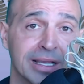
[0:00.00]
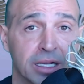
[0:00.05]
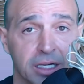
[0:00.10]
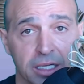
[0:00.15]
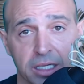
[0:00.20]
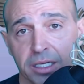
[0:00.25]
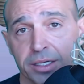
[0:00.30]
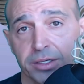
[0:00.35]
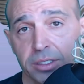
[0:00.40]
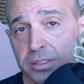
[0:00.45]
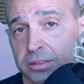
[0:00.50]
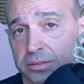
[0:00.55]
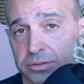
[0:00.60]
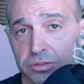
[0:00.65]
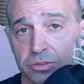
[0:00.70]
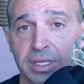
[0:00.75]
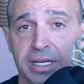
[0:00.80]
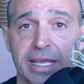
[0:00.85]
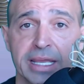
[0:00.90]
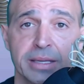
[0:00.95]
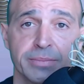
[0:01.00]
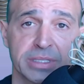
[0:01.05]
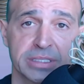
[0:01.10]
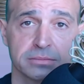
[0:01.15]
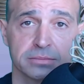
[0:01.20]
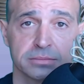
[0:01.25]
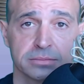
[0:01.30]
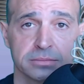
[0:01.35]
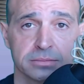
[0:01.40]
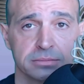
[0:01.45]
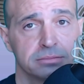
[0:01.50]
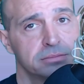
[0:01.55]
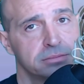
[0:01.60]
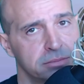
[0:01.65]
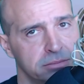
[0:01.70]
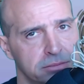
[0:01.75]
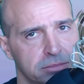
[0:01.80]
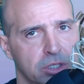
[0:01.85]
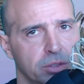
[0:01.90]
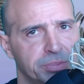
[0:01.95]
clearer to the layman.
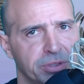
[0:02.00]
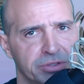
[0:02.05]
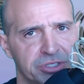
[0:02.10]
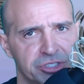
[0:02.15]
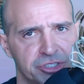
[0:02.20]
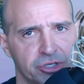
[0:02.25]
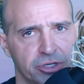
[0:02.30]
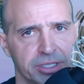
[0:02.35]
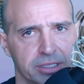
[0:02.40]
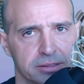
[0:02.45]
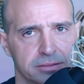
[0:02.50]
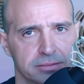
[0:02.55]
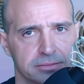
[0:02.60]
Hope you enjoyed it.